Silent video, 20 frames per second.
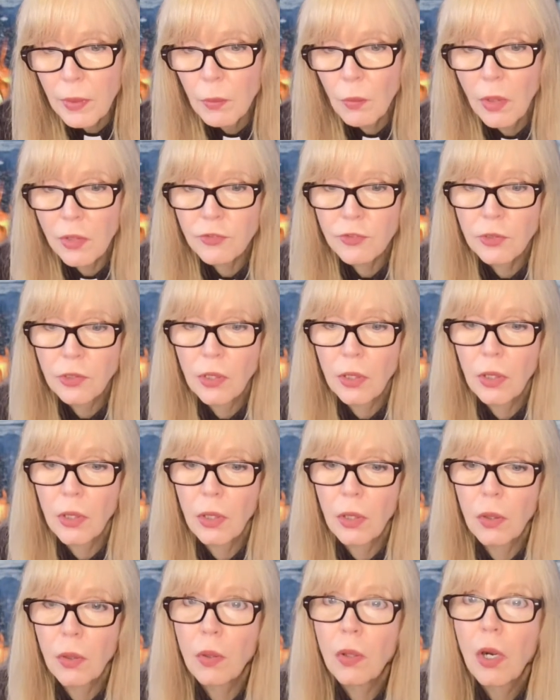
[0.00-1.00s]
want to
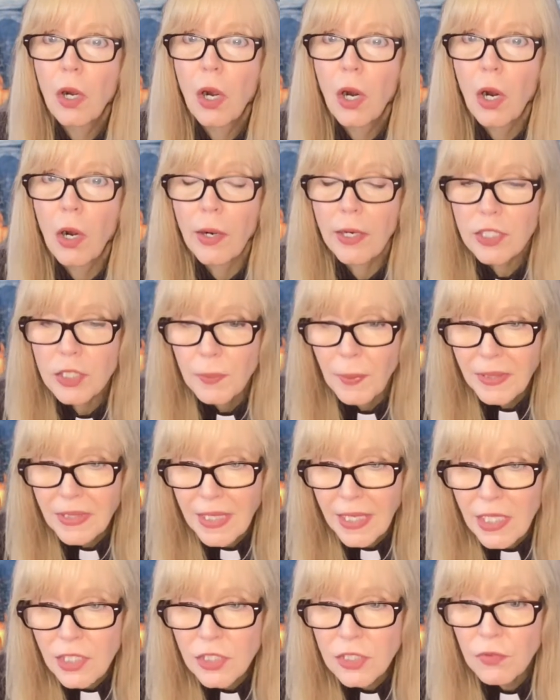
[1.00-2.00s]
go, our
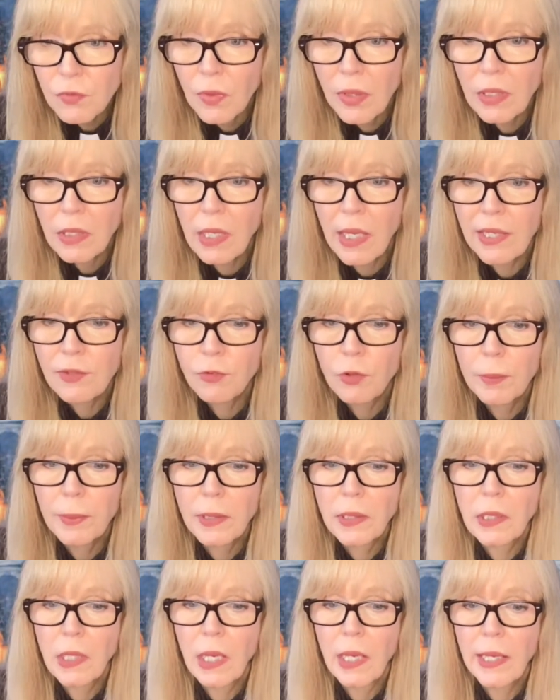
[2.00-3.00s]
expectation of what life will be
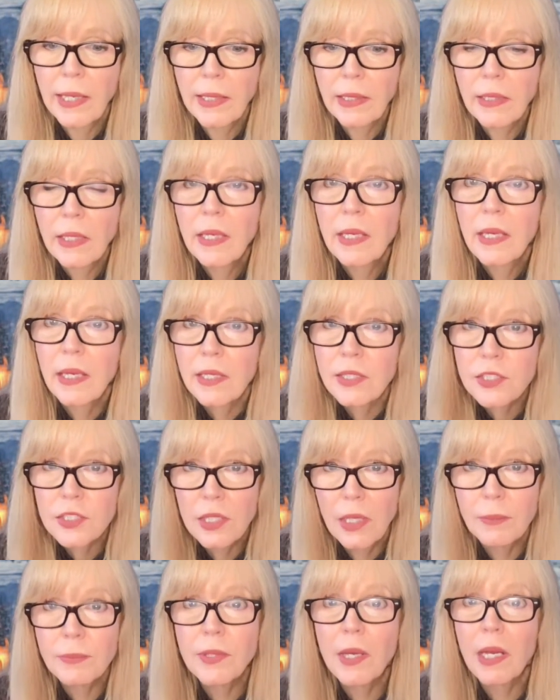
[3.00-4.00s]
like, and
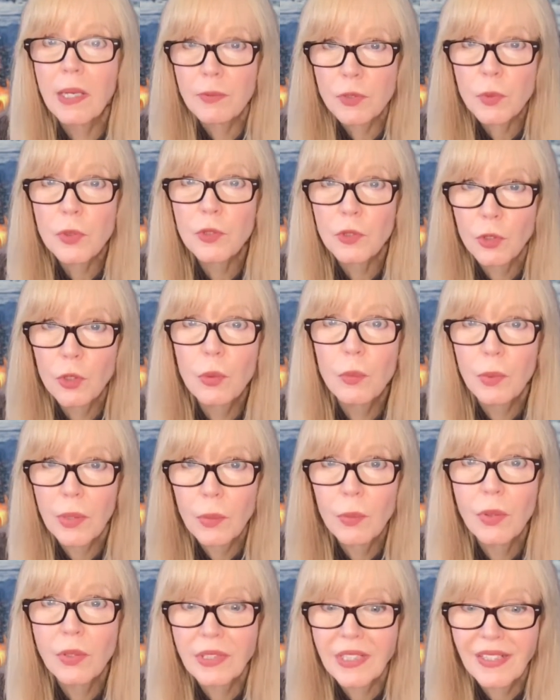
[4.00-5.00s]
sometimes with whom we
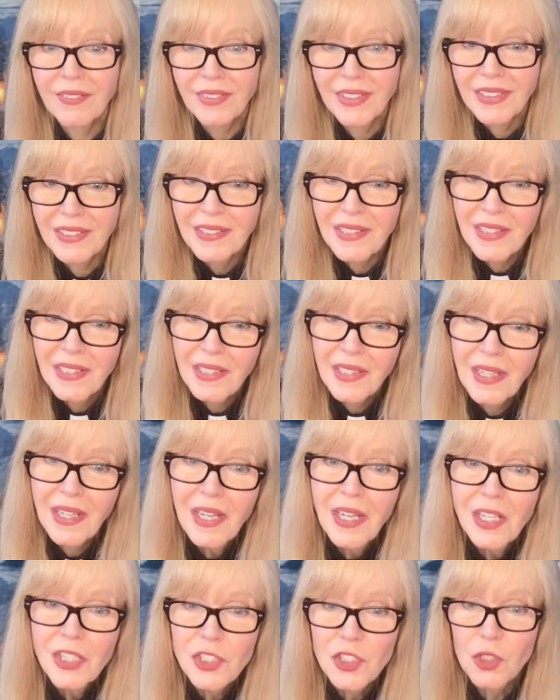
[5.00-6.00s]
will live it.
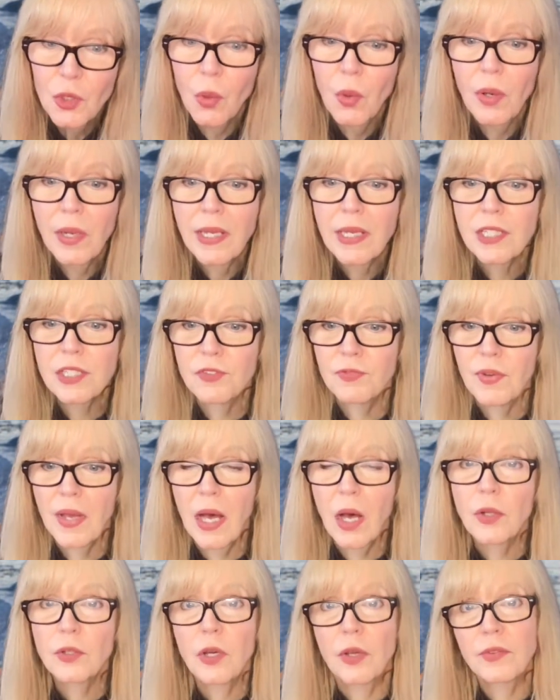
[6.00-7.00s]
Joy is
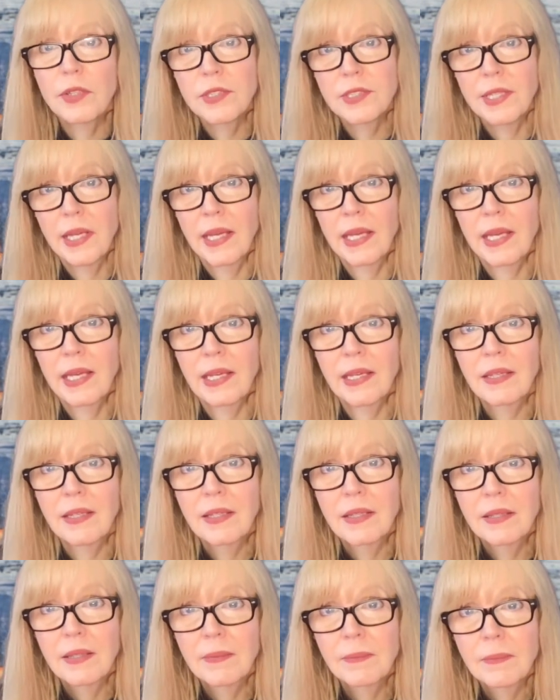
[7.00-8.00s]
found on the day
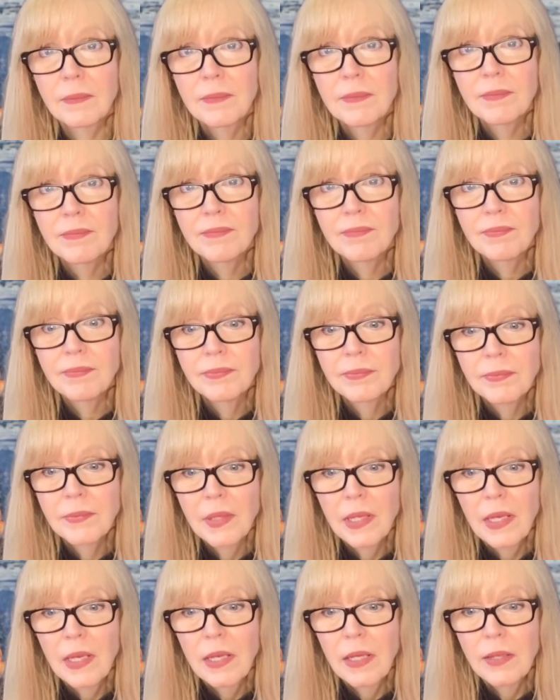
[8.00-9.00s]

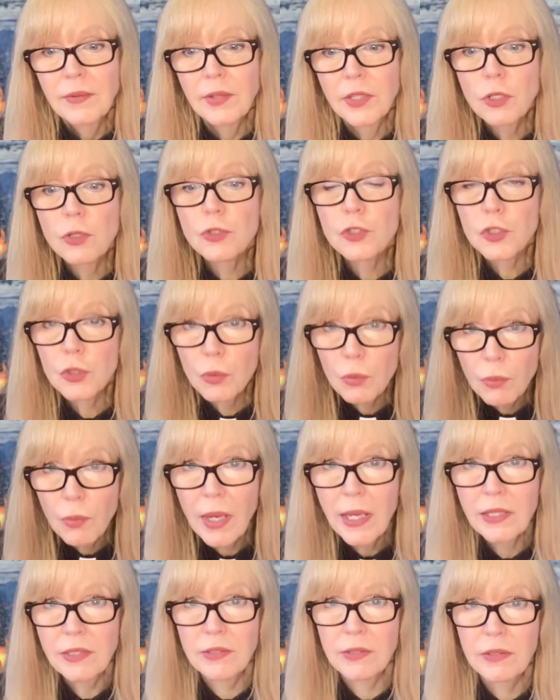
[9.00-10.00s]
that you
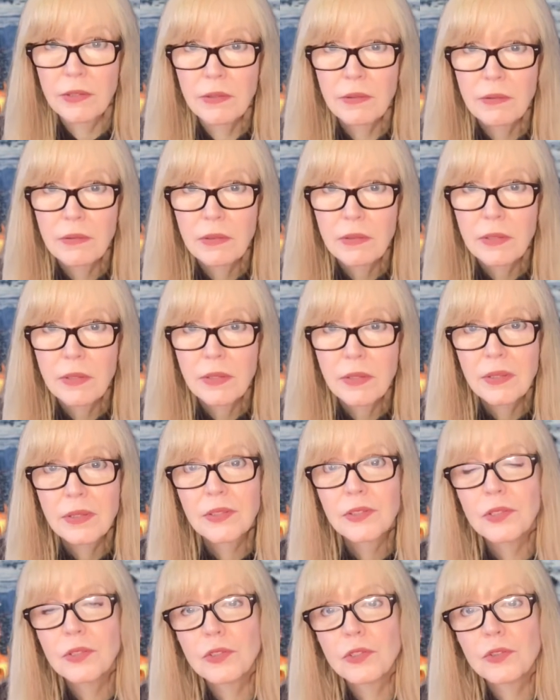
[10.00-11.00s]
surrender
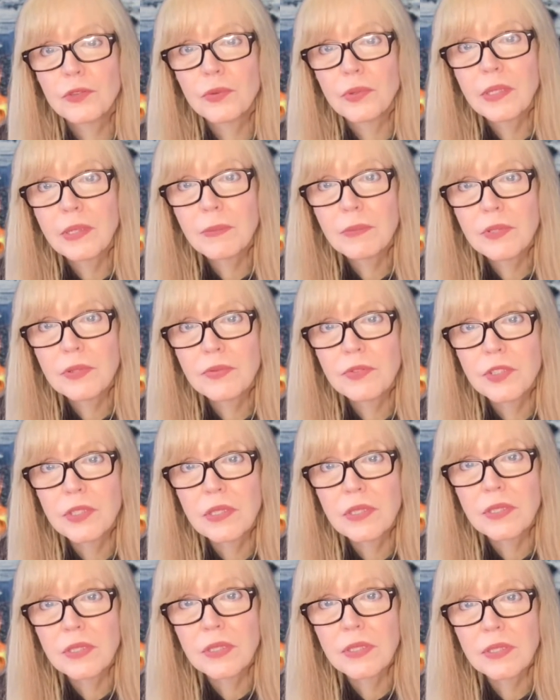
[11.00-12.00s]
to the dreams of
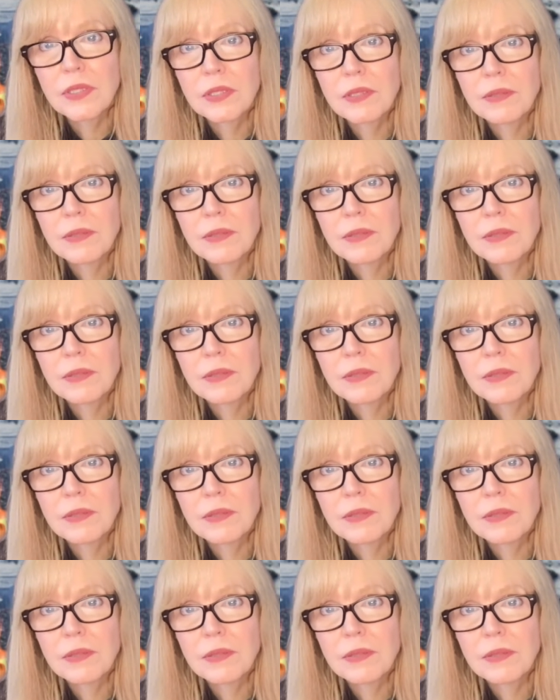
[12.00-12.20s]
Jesus.